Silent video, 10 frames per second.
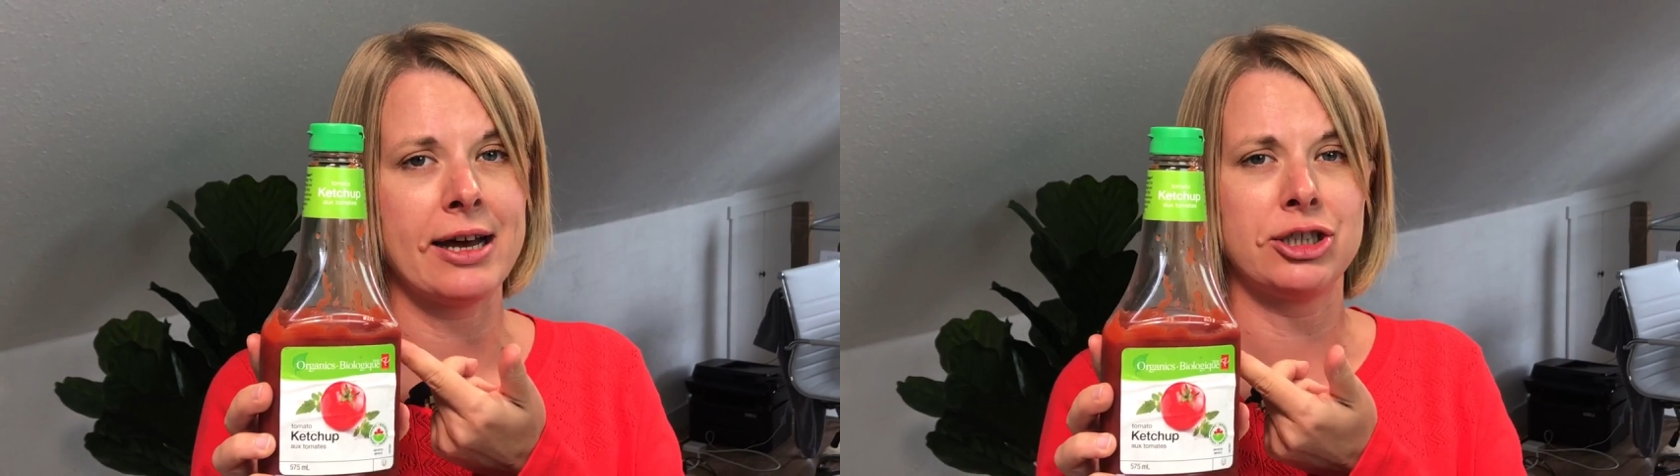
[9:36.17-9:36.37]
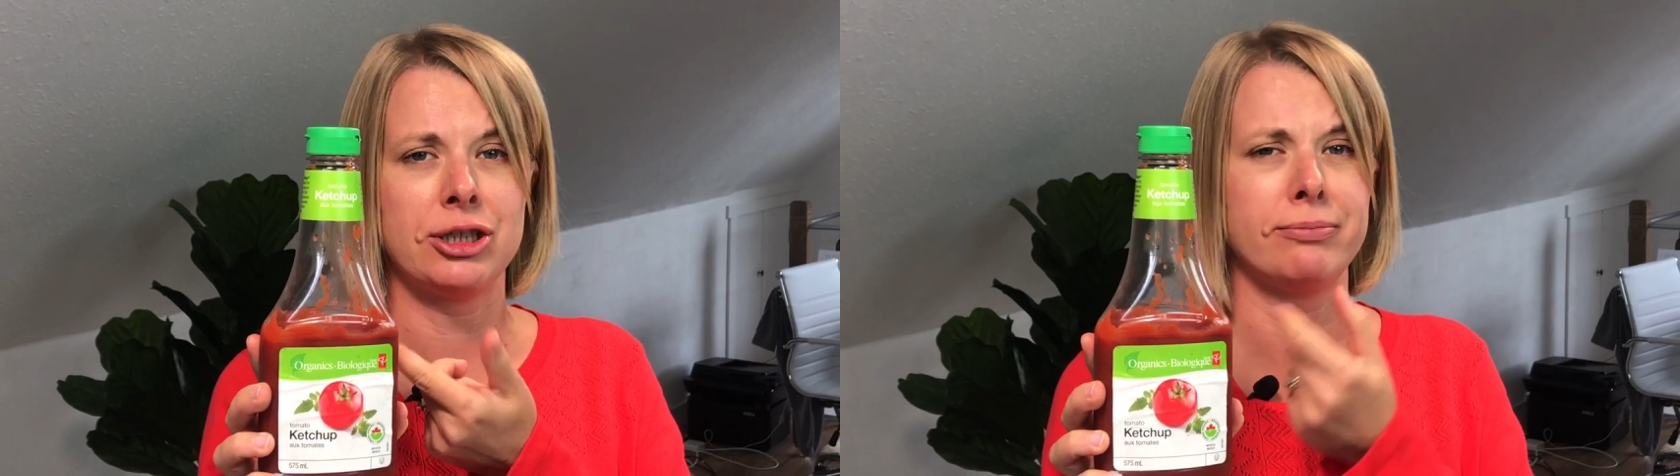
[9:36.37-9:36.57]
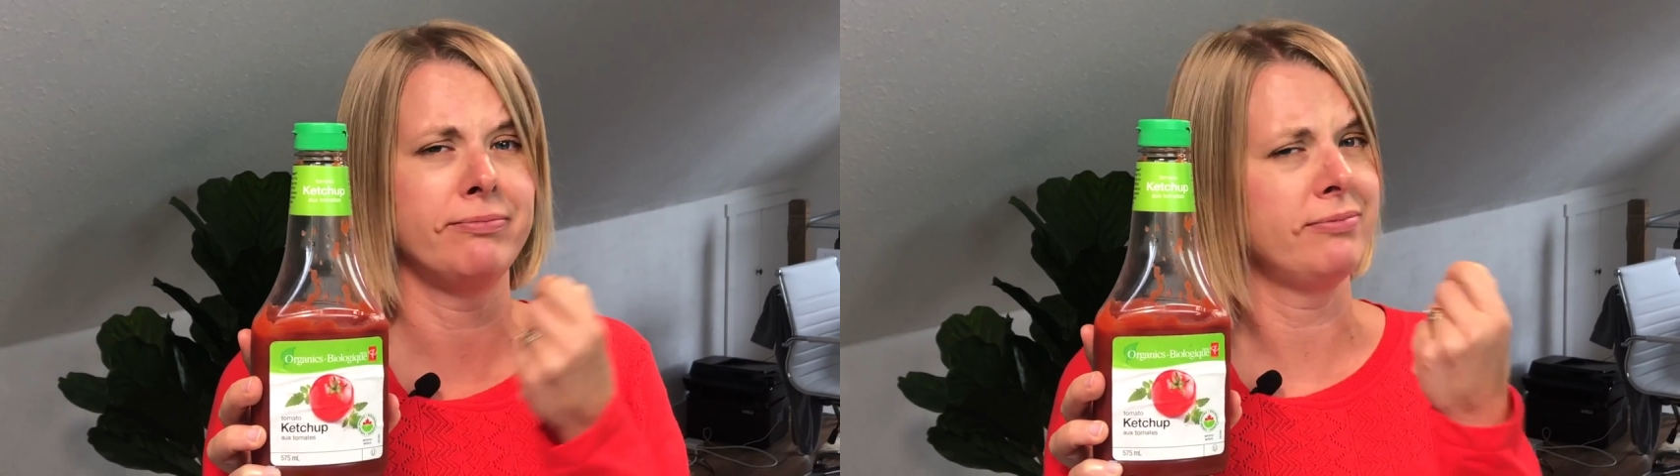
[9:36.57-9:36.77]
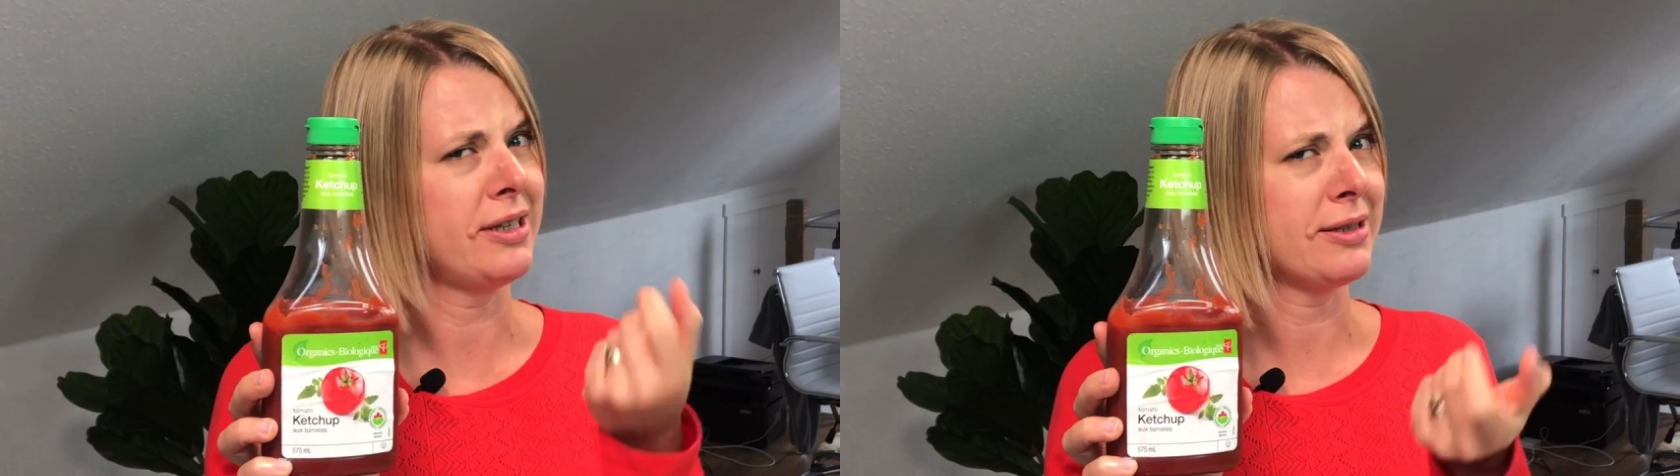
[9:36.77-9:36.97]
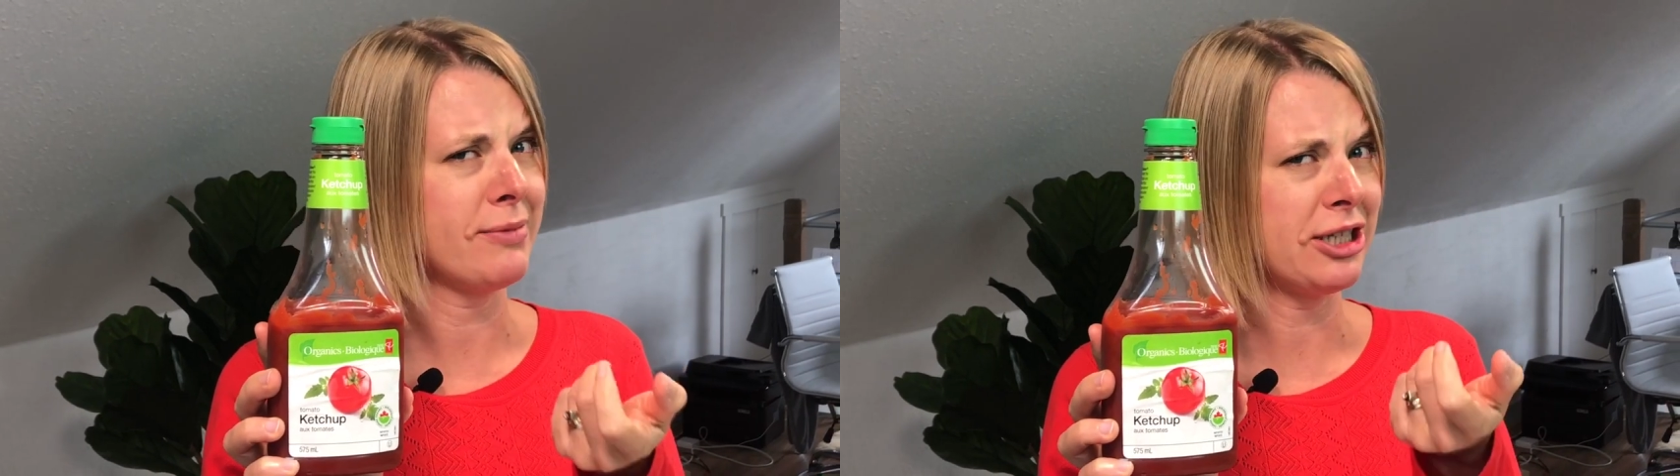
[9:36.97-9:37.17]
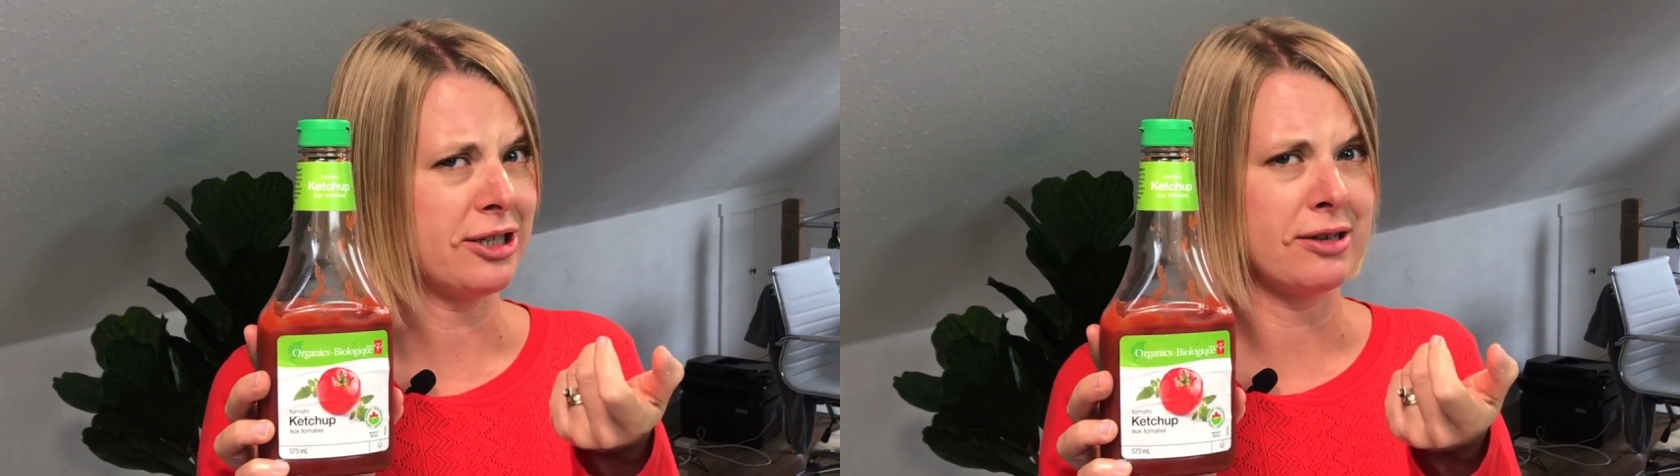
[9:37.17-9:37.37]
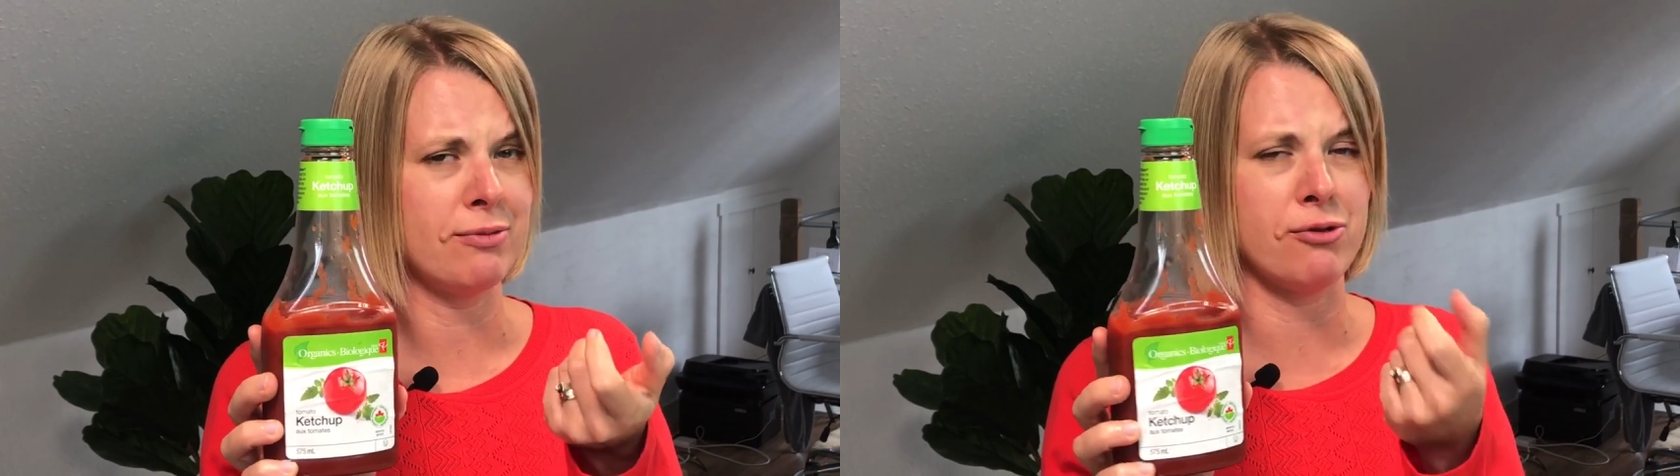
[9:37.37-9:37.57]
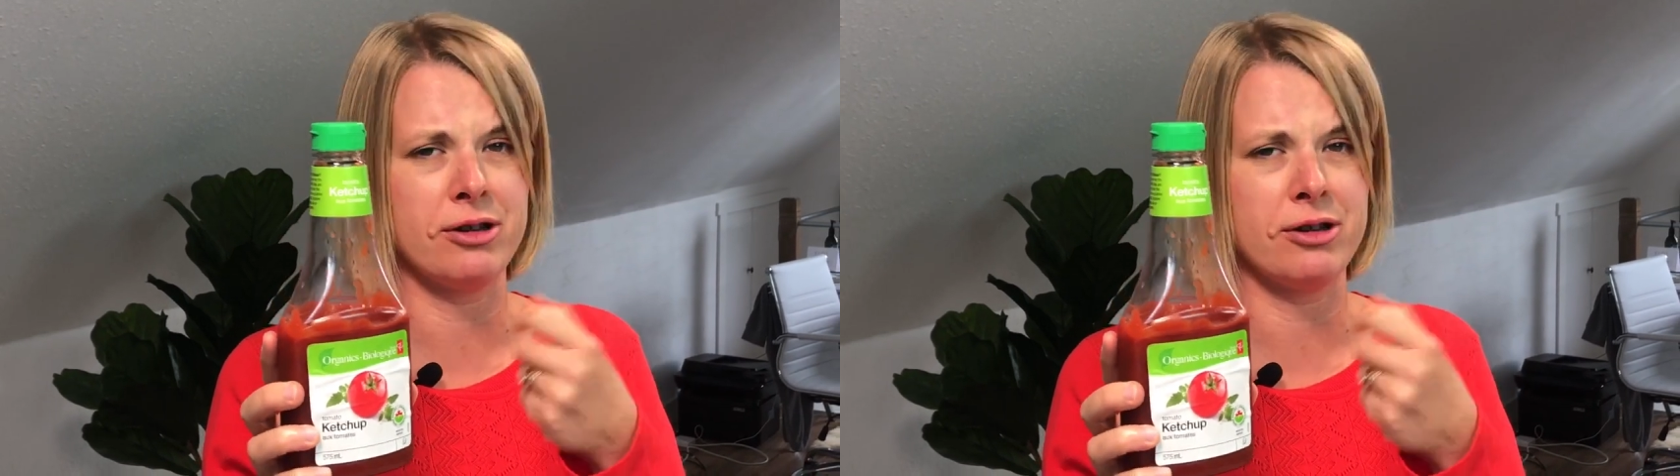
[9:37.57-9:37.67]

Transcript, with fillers: ketchup as much as you